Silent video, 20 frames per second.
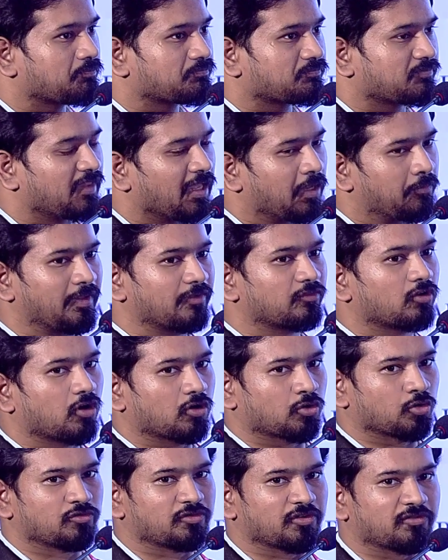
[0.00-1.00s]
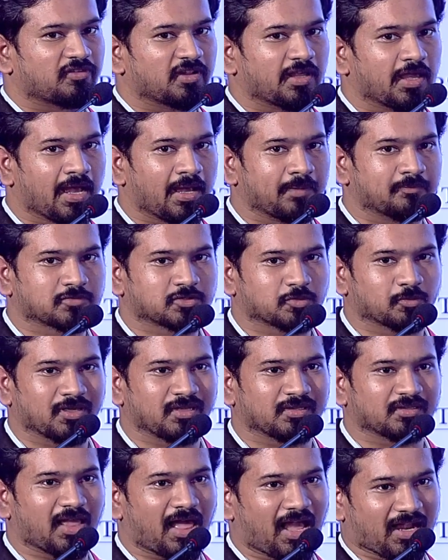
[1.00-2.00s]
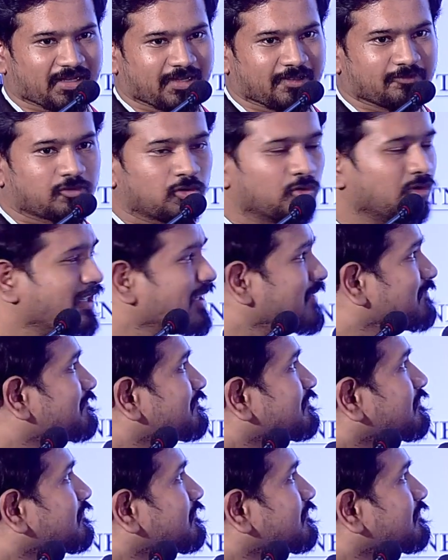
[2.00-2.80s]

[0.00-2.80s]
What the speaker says: Then we've got 250 amps with active cooling.